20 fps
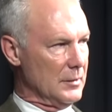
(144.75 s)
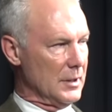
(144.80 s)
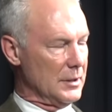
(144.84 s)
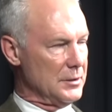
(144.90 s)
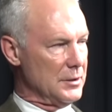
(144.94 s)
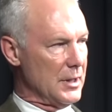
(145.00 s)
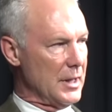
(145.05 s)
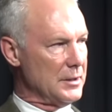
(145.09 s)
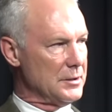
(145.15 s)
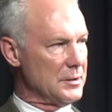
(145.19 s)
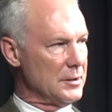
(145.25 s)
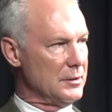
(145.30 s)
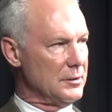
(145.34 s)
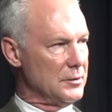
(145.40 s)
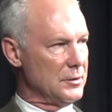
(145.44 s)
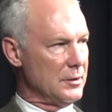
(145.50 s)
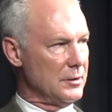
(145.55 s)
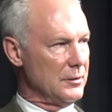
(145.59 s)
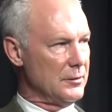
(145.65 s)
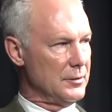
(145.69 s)

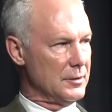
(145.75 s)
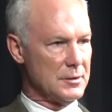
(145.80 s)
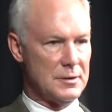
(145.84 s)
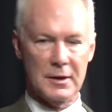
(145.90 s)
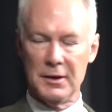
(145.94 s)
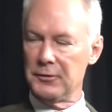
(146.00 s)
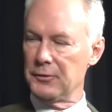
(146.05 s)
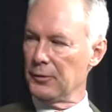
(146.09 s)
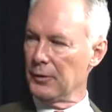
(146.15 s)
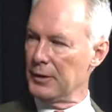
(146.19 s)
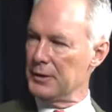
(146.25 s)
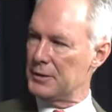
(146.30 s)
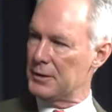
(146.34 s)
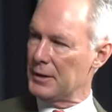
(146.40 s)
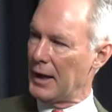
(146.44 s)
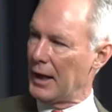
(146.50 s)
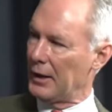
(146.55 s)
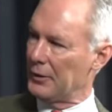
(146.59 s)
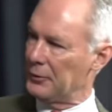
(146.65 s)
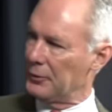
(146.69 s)
adjacent to the central
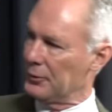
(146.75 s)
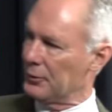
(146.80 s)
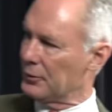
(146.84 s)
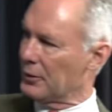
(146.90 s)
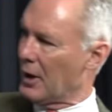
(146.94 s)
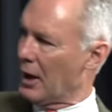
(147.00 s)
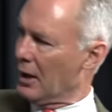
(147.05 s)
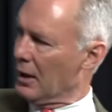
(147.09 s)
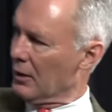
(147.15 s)
incisors,